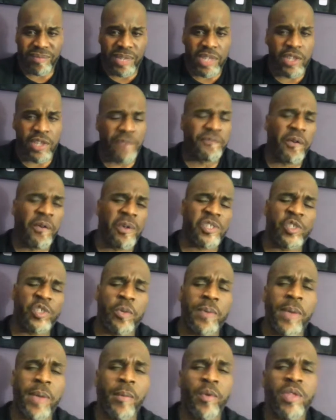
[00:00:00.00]
first two
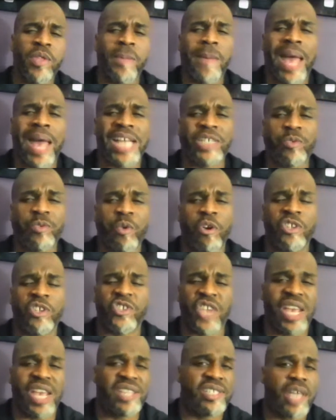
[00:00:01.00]
people in the match were
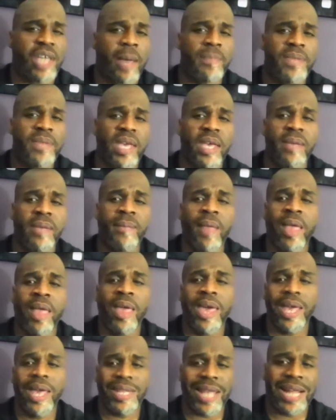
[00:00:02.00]
Jake Something
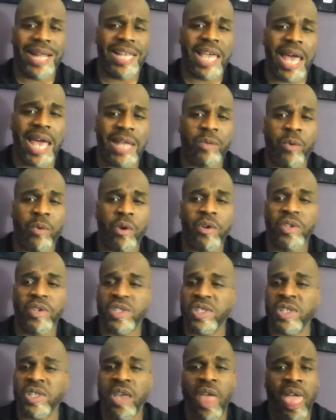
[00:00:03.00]
and Eddie
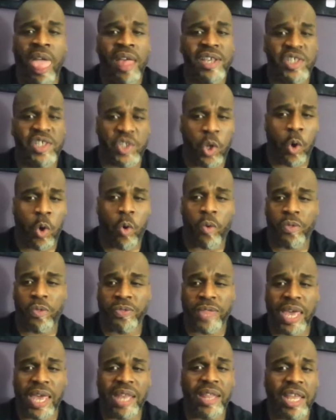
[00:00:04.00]
Edwards. So
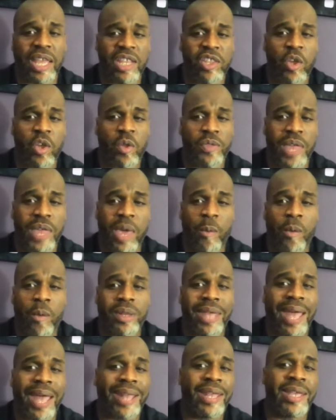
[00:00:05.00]
they they went
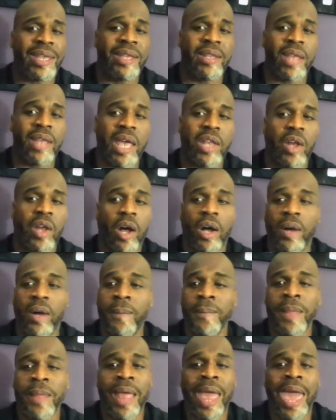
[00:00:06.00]
at it and
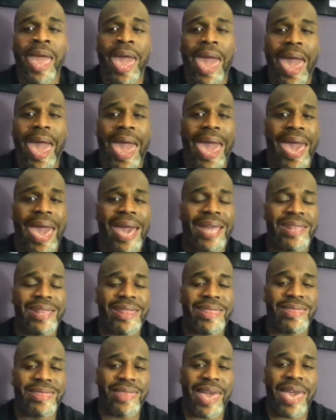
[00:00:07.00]
all.
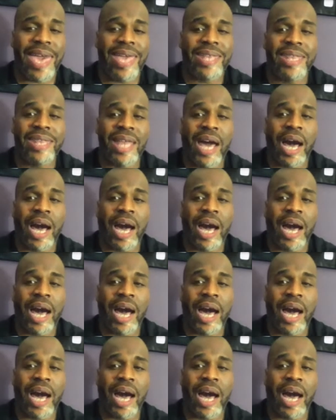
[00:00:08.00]
And then